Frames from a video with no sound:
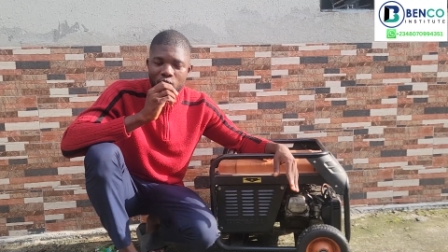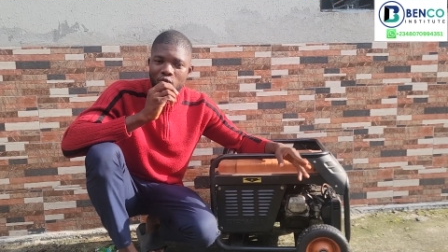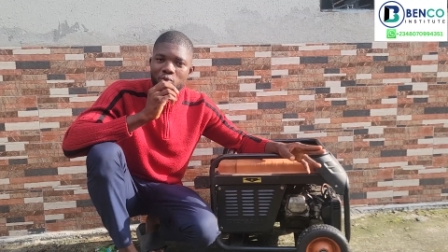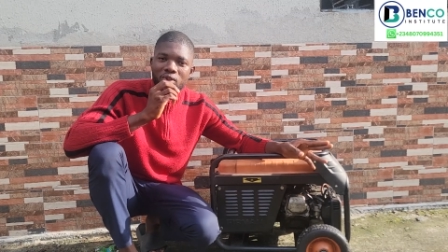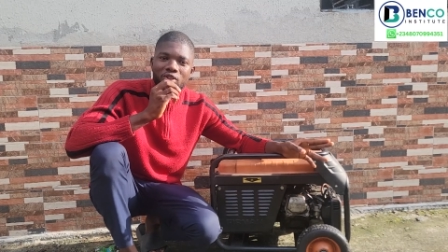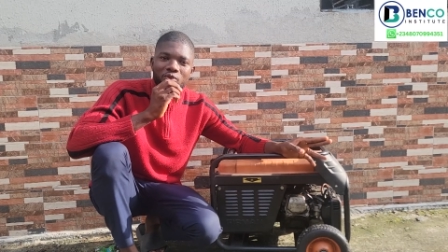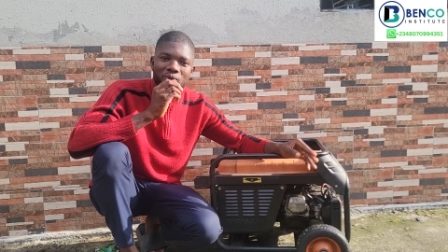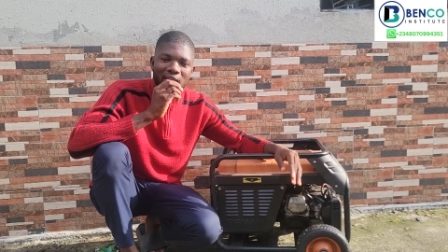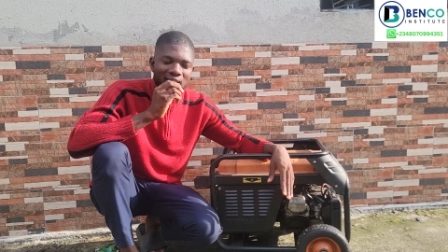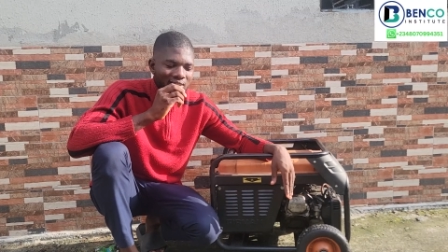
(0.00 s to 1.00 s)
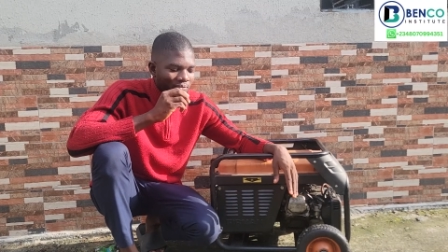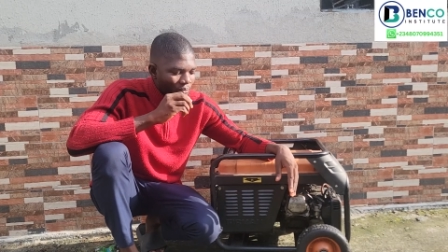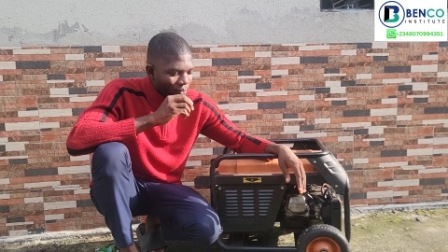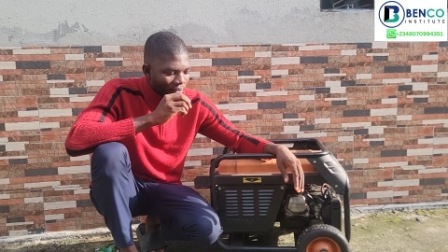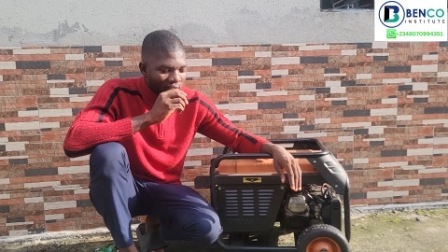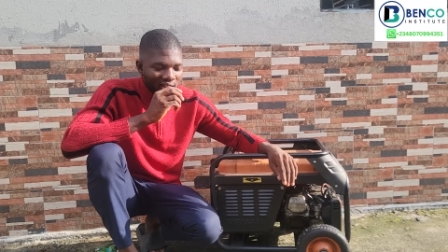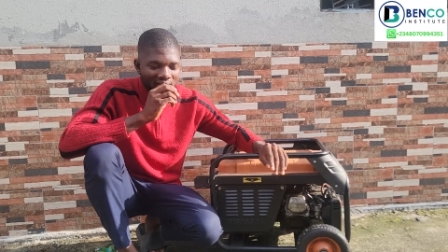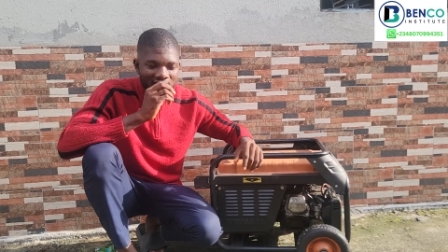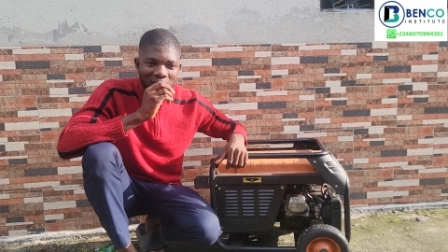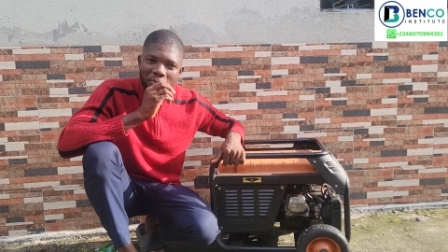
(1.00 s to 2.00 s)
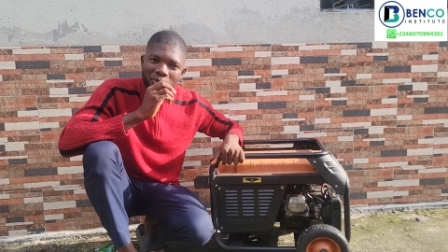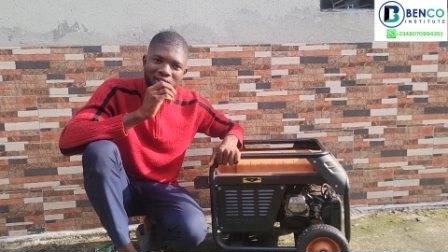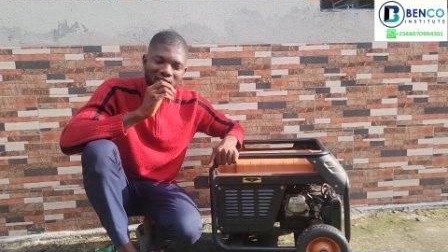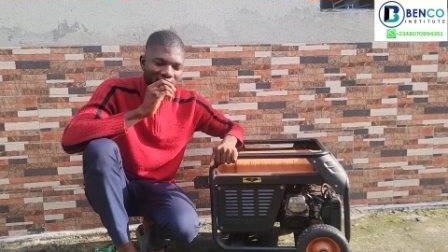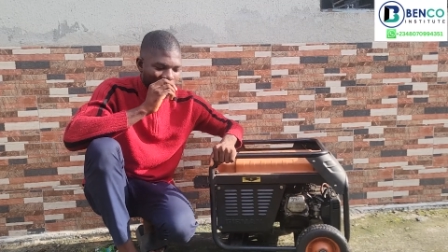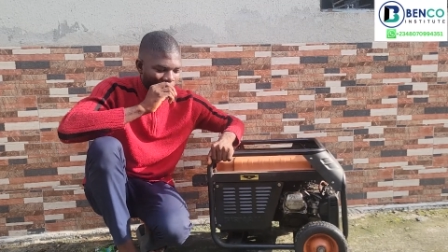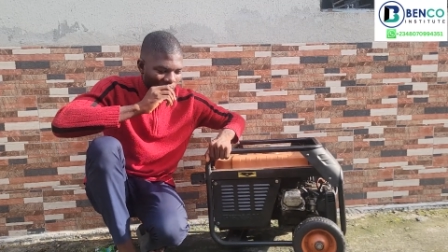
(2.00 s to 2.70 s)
to switch to gas. The simple thing is